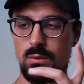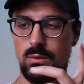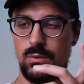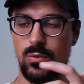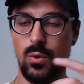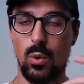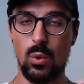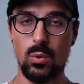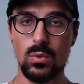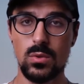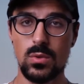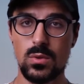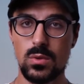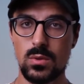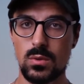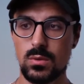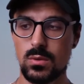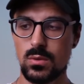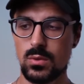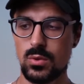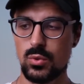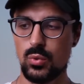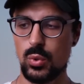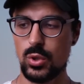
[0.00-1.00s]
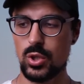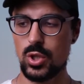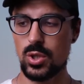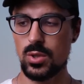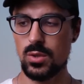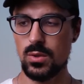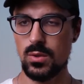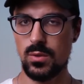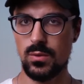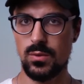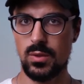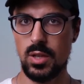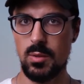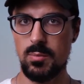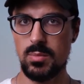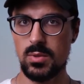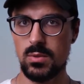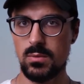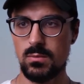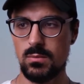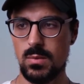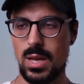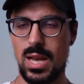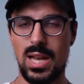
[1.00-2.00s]
folds, switches,
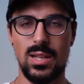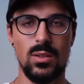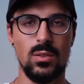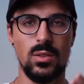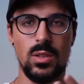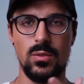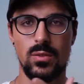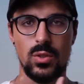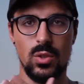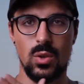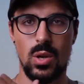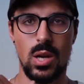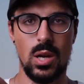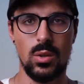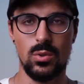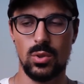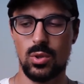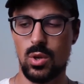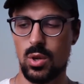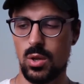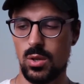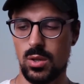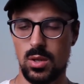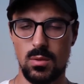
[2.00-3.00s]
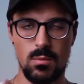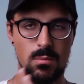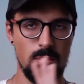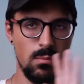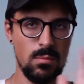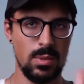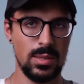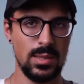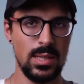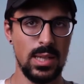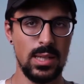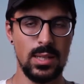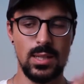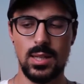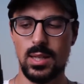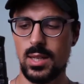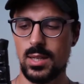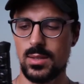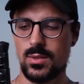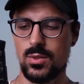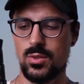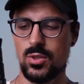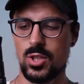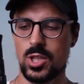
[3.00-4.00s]
flips. I don't even know how to call them. But the idea
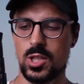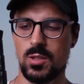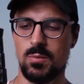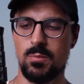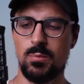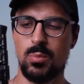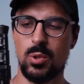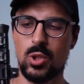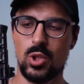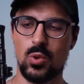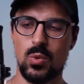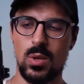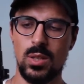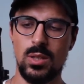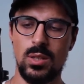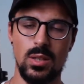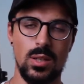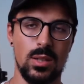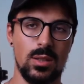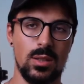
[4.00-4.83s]
is you just push one,